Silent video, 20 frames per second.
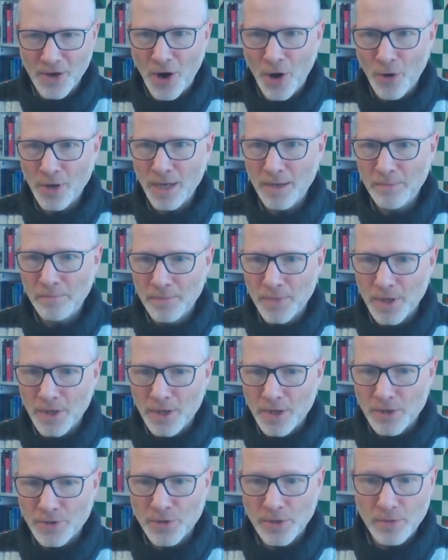Okay,
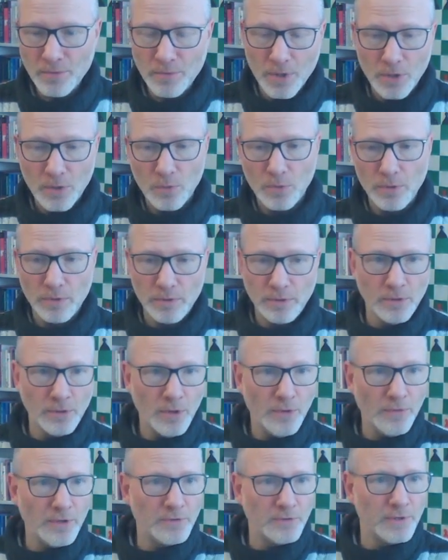so you
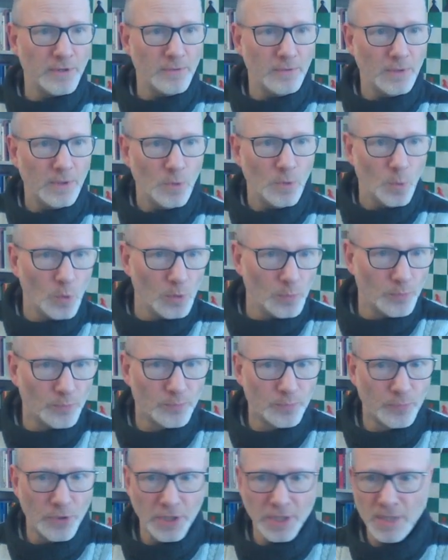know the drill. We'll
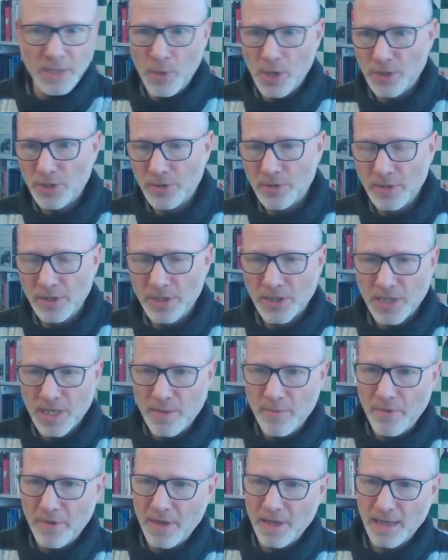pretty much do the
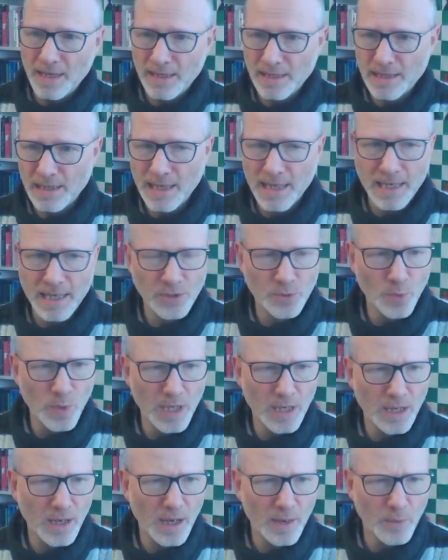same thing as last
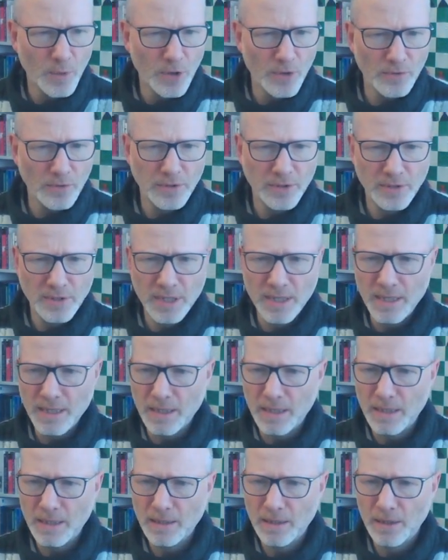week. I'm going to
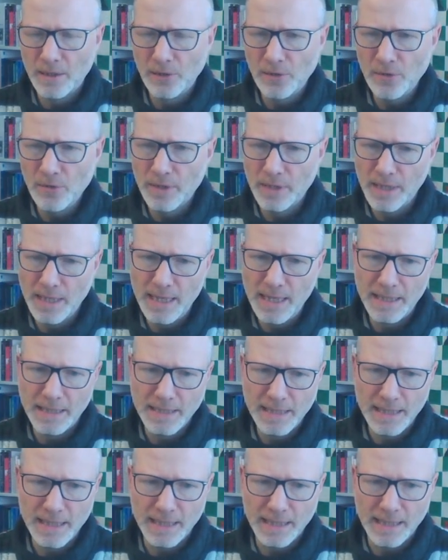take a look at
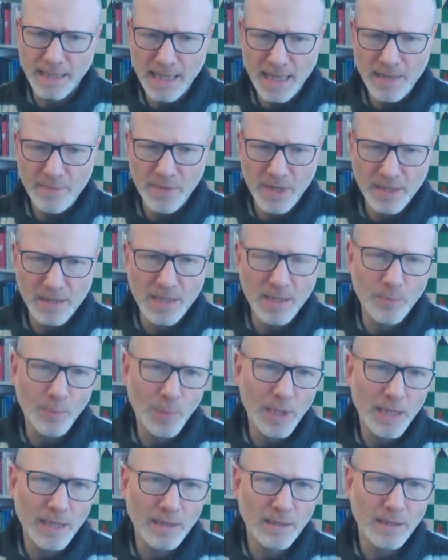a game that he
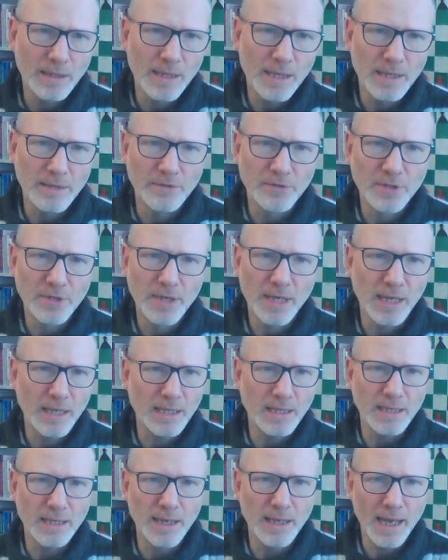played against
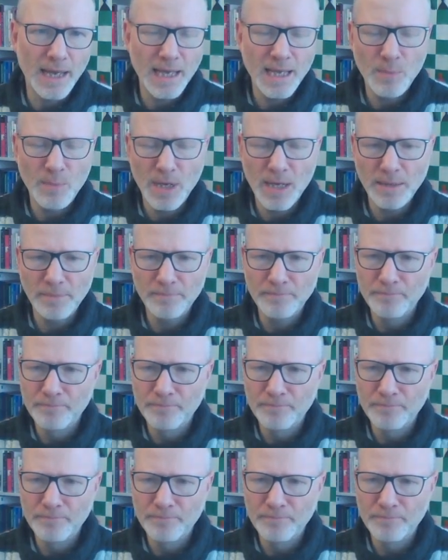Heima.